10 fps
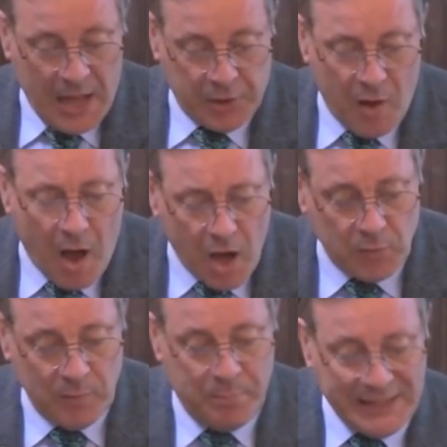And her
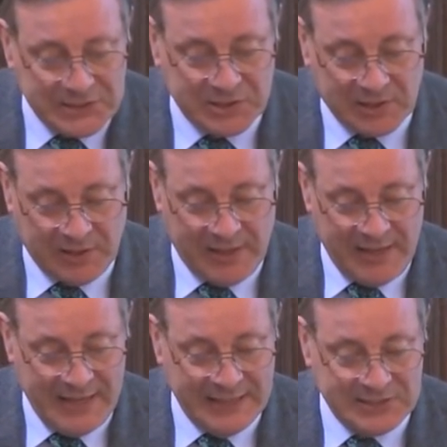argument
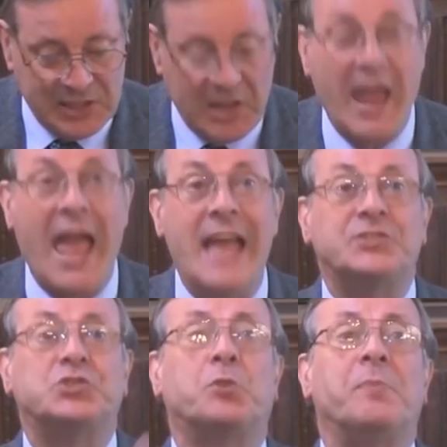basically is that there
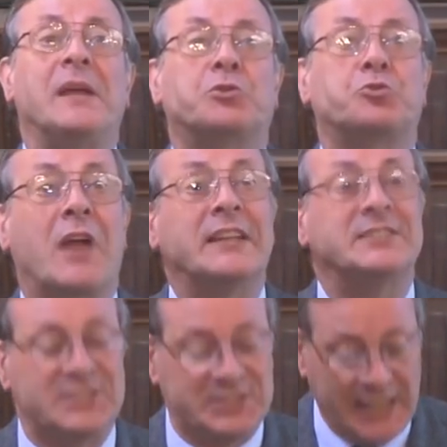has to be a
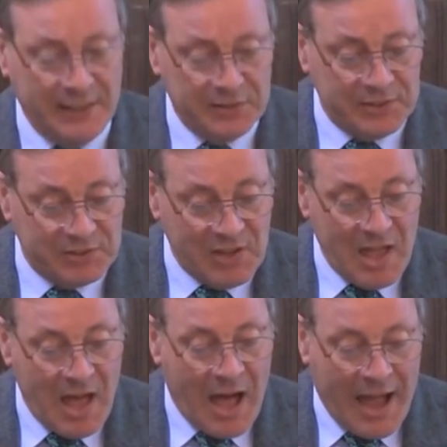transcendent
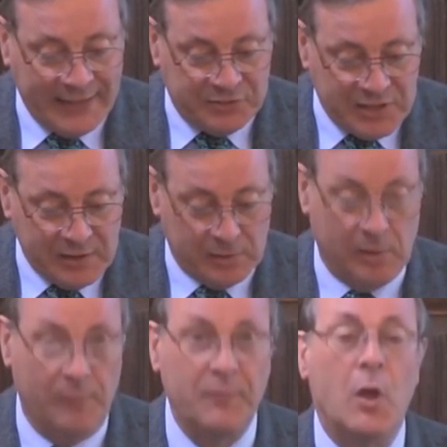
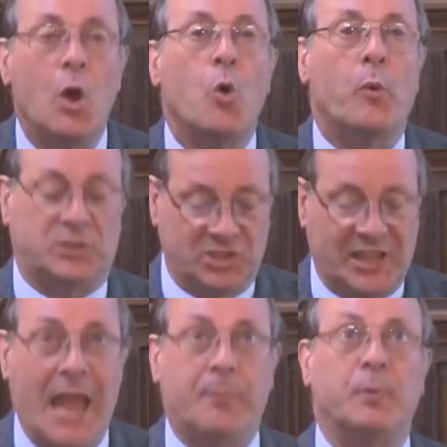ideal which is
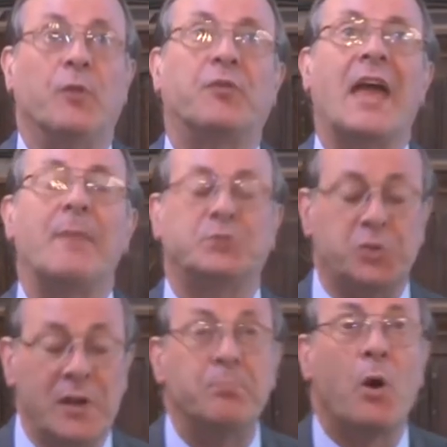capable of
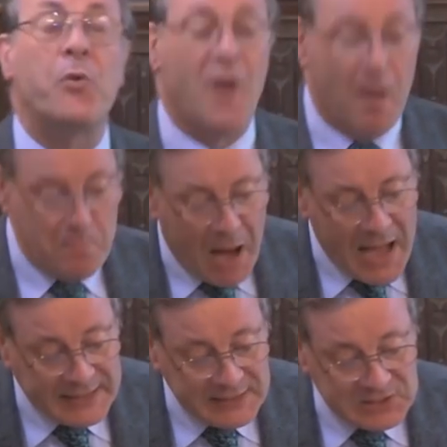capturing both our
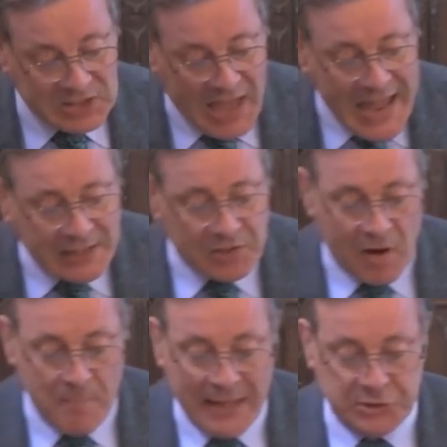minds and
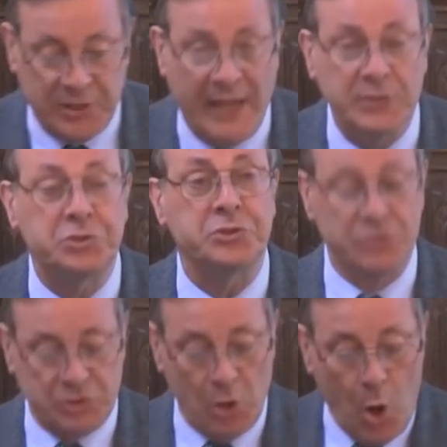our
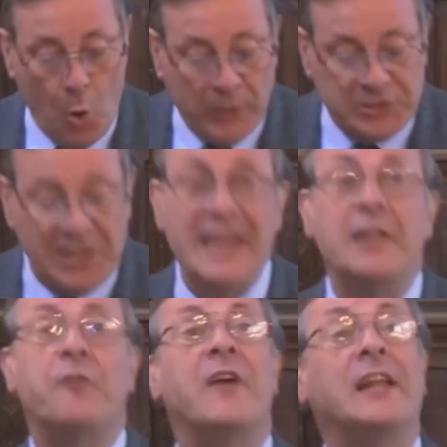imaginations, which
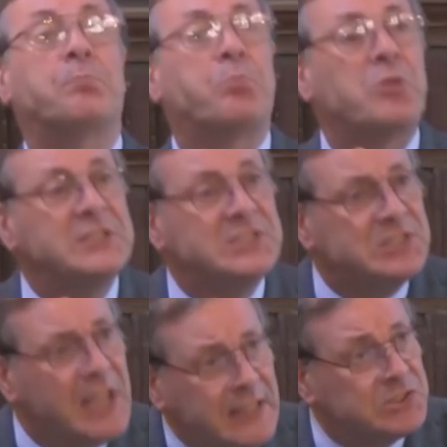in effect
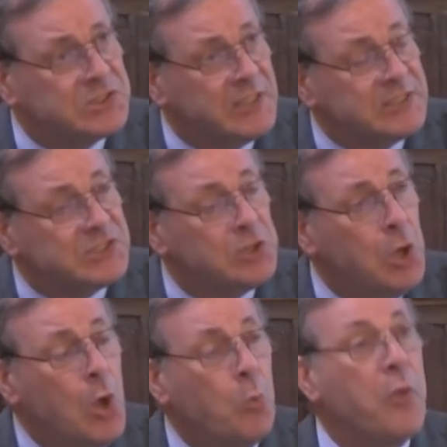presents us
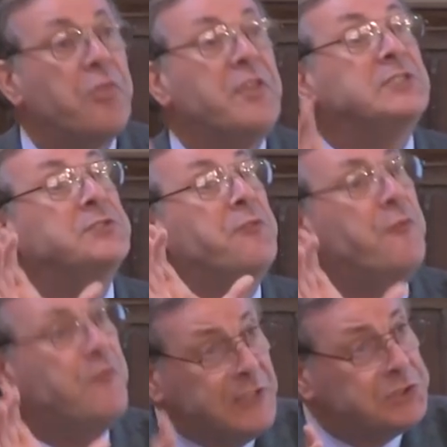with this
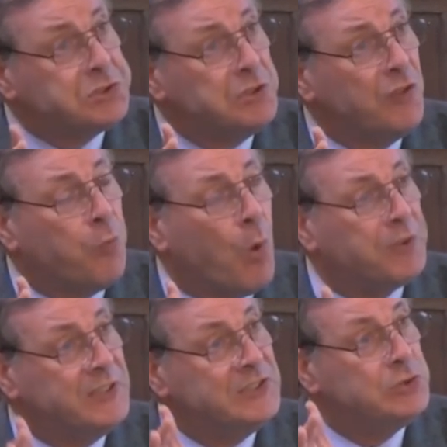vision of
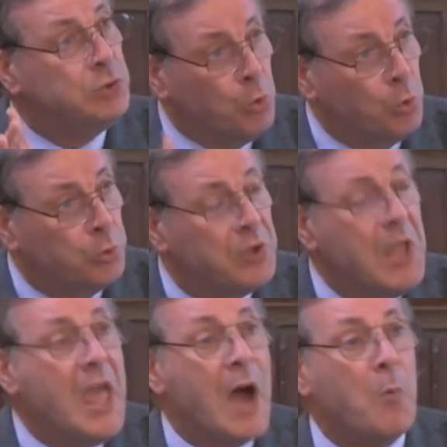what is good,
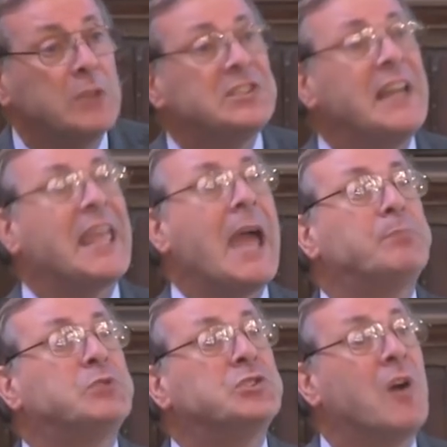and once that
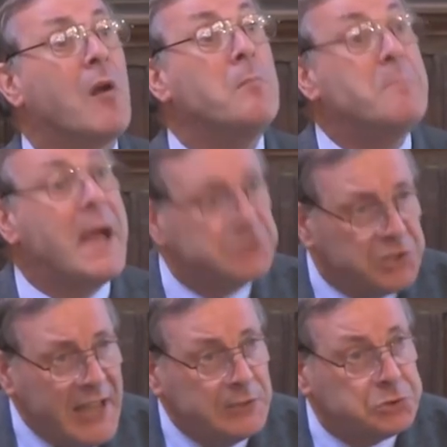captures our
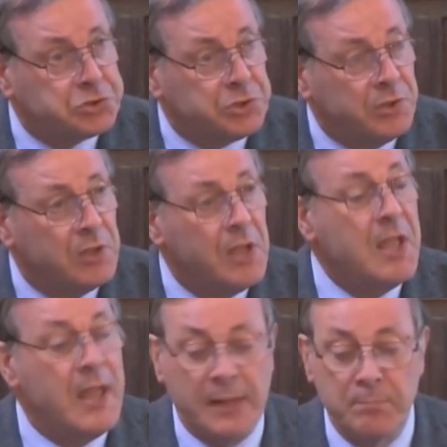imagination,
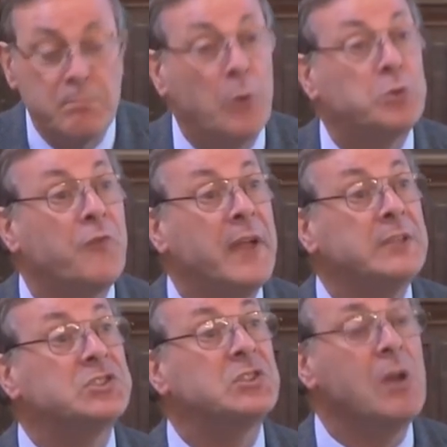it
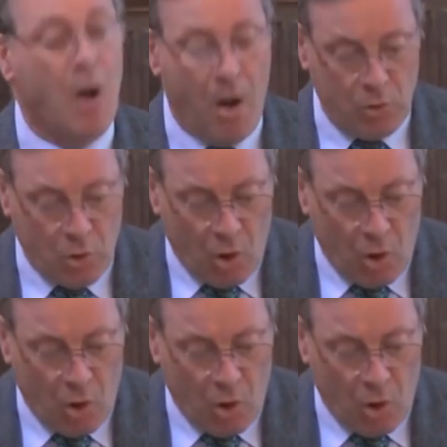motivates our